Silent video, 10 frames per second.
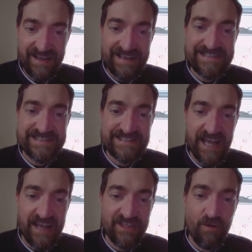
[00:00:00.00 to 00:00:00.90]
he
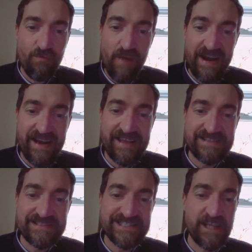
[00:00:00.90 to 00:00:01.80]
set the
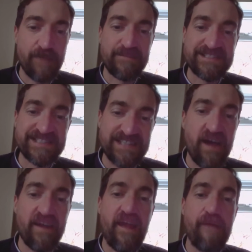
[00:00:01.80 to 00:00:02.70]
radiance of the
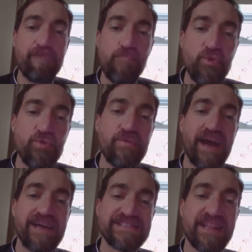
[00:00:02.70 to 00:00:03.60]
sun and moon
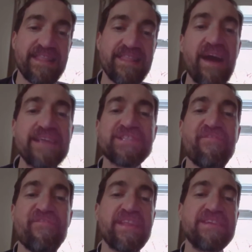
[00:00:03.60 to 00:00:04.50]
as a light
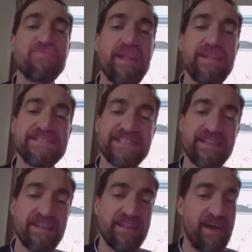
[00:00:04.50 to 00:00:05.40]
for the dwellers in
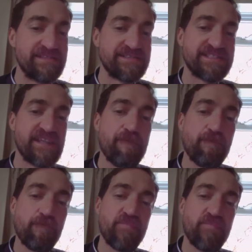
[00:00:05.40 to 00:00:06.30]
the lands,
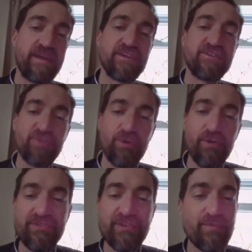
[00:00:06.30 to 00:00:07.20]
and
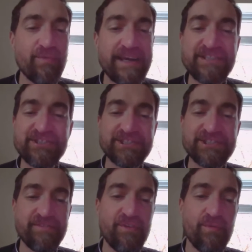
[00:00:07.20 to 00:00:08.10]
adorned the regions
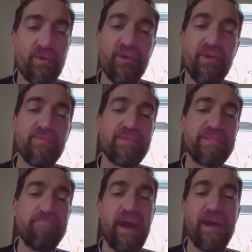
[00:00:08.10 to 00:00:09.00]
of the world
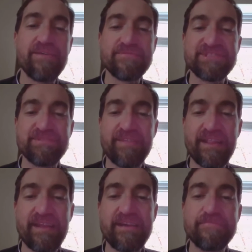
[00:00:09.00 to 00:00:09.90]
with boughs and with
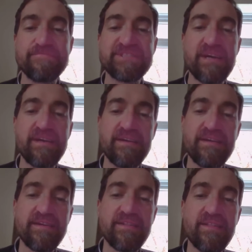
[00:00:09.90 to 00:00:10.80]
leaves.
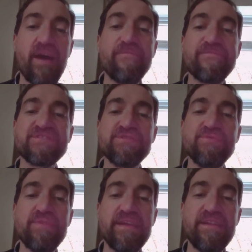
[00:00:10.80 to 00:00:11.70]
Life
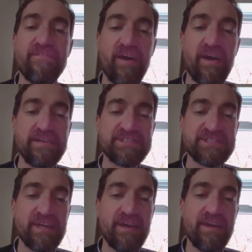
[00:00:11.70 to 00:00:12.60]
too he
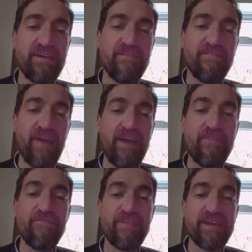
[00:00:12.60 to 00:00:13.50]
devised for
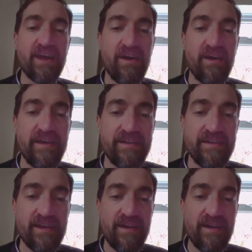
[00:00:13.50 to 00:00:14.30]
every kind